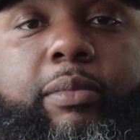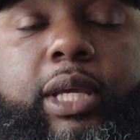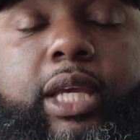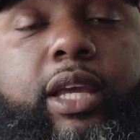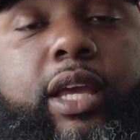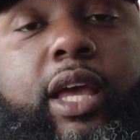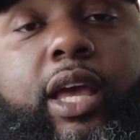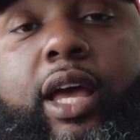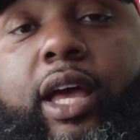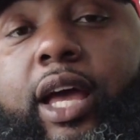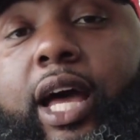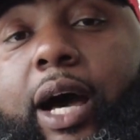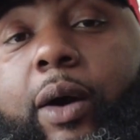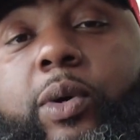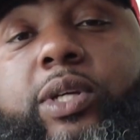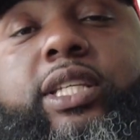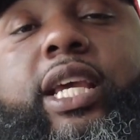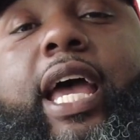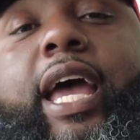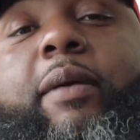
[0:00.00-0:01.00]
me. I
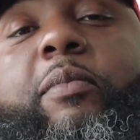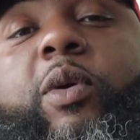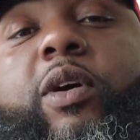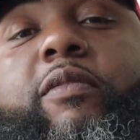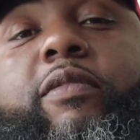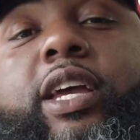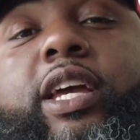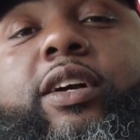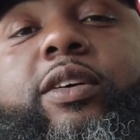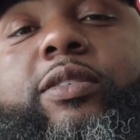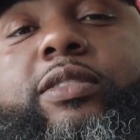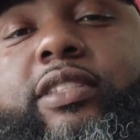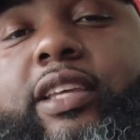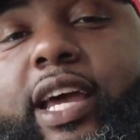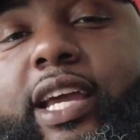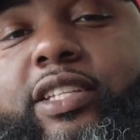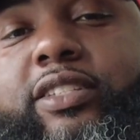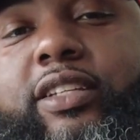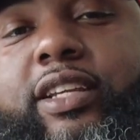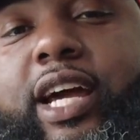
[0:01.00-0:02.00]
wish I had more vehicles to
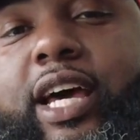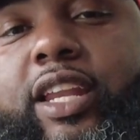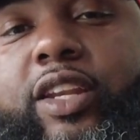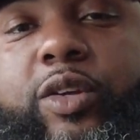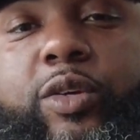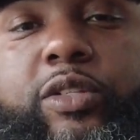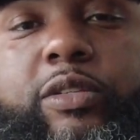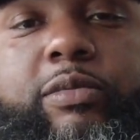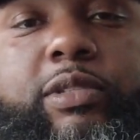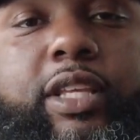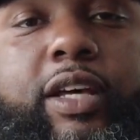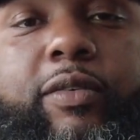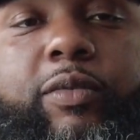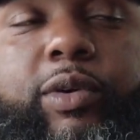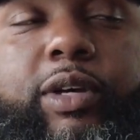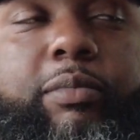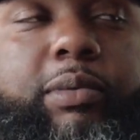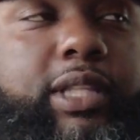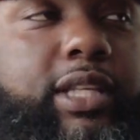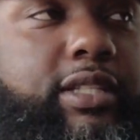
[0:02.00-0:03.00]
actually kind of do some stuff
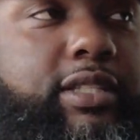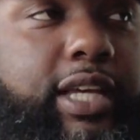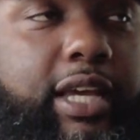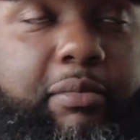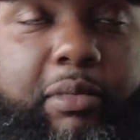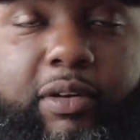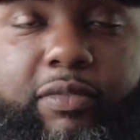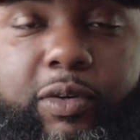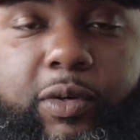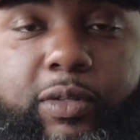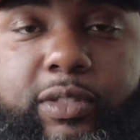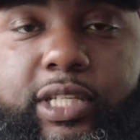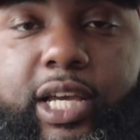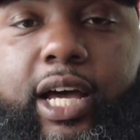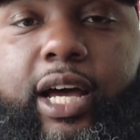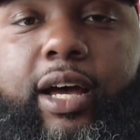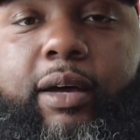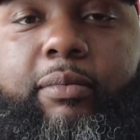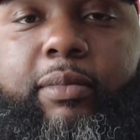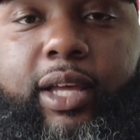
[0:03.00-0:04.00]
with, but this ain't my full
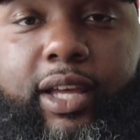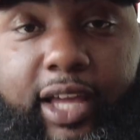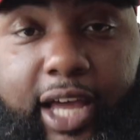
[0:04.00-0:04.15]
time.